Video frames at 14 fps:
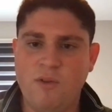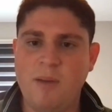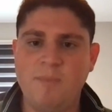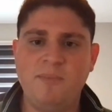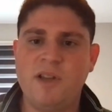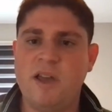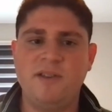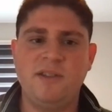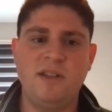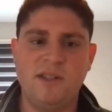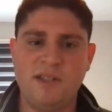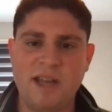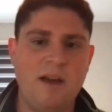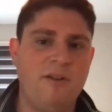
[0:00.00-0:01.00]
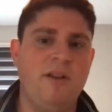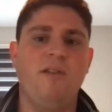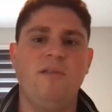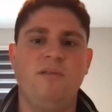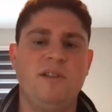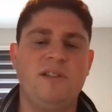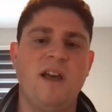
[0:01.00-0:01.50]
rub toasted sourdough
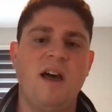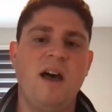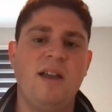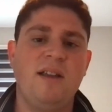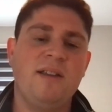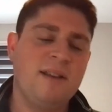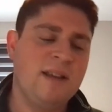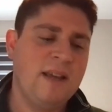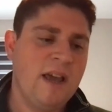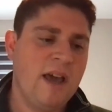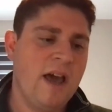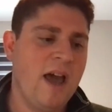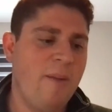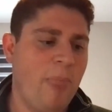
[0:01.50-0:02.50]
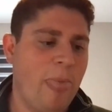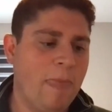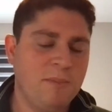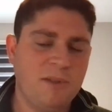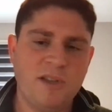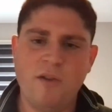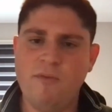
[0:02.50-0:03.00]
on the side um,
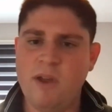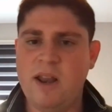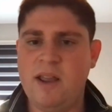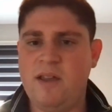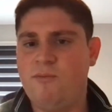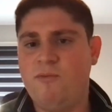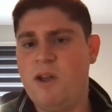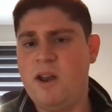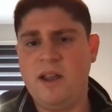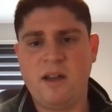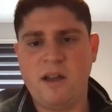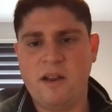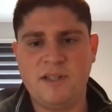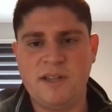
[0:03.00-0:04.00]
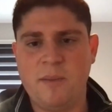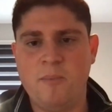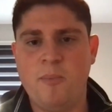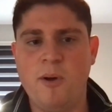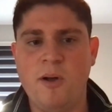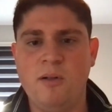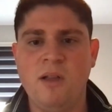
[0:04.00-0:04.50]
so really really kind of
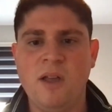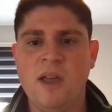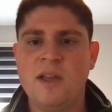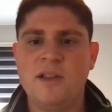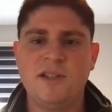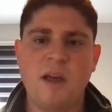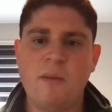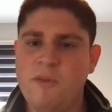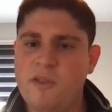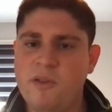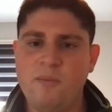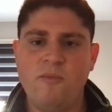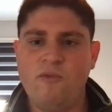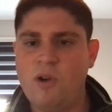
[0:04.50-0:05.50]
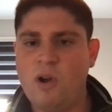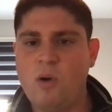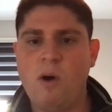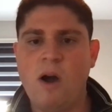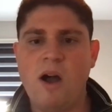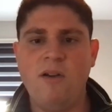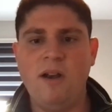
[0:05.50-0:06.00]
simple some of them
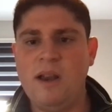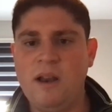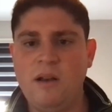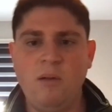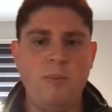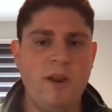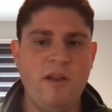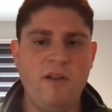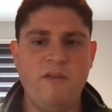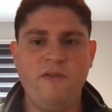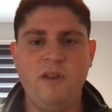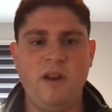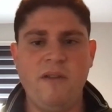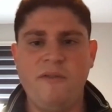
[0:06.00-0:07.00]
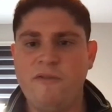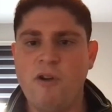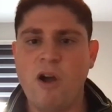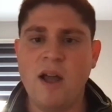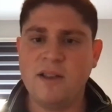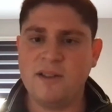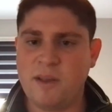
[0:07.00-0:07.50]
require a little bit of you know
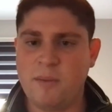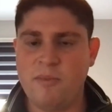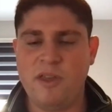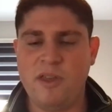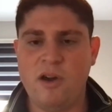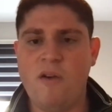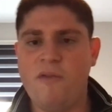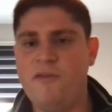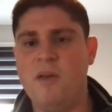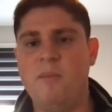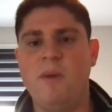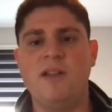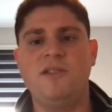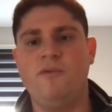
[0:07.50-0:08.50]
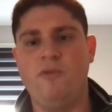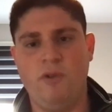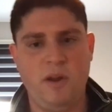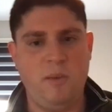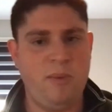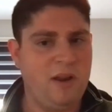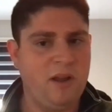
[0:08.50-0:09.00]
frying something off that might have
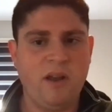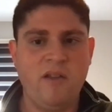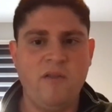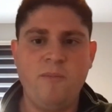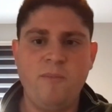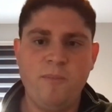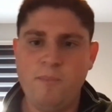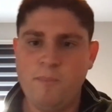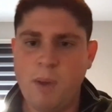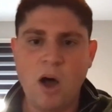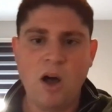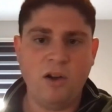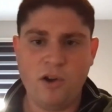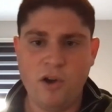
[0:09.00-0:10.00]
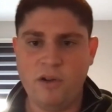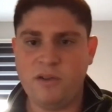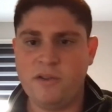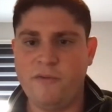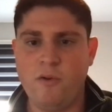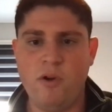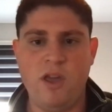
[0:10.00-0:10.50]
already been kind of part cooked
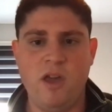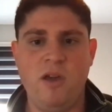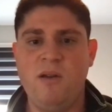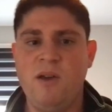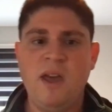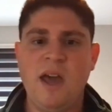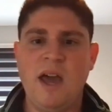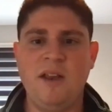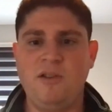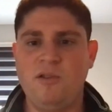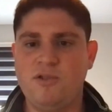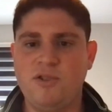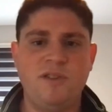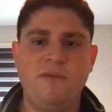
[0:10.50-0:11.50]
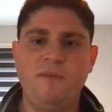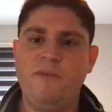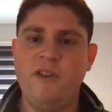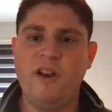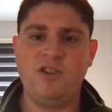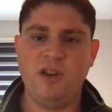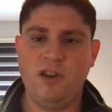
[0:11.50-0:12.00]
for you and you're just
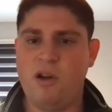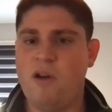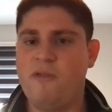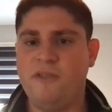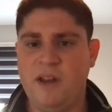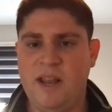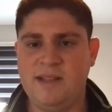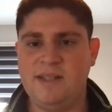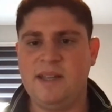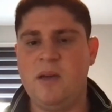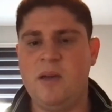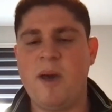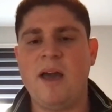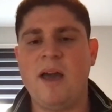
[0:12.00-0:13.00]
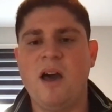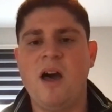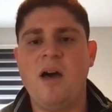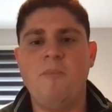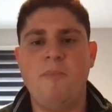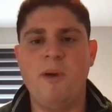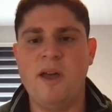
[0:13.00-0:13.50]
finishing it off and heating it back
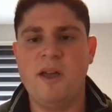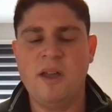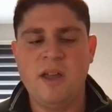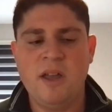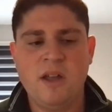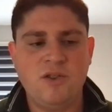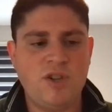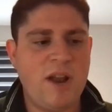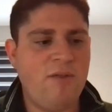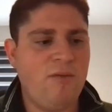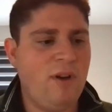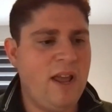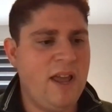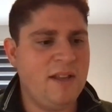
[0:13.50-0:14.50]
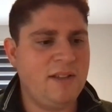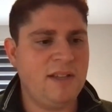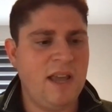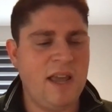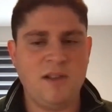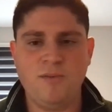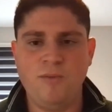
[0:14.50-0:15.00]
up but generally it's
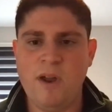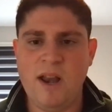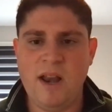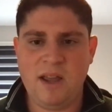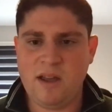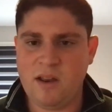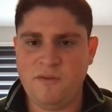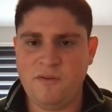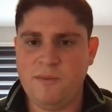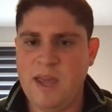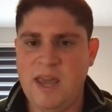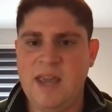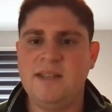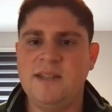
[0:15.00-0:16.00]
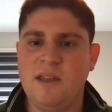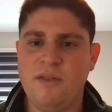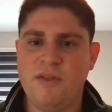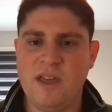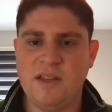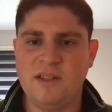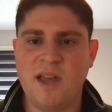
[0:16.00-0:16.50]
it's really kind of heating
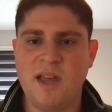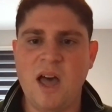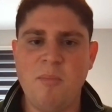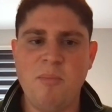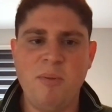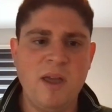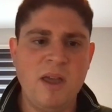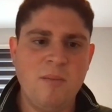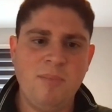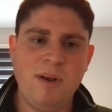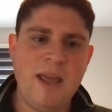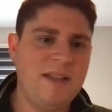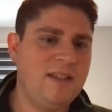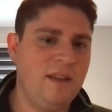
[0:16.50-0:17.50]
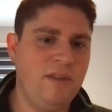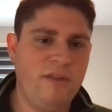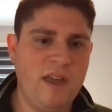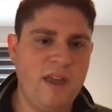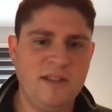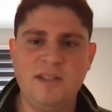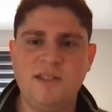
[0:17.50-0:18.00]
things up plating
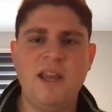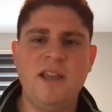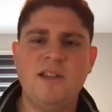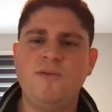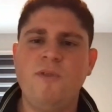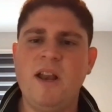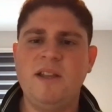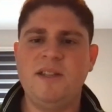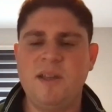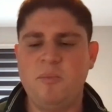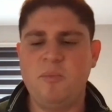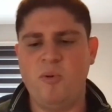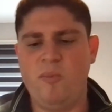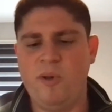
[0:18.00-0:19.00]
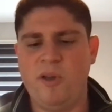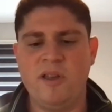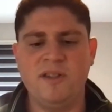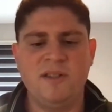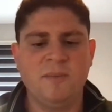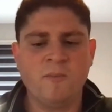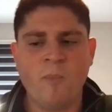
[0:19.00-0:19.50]
things. It's it's really simple
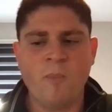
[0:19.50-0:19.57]
because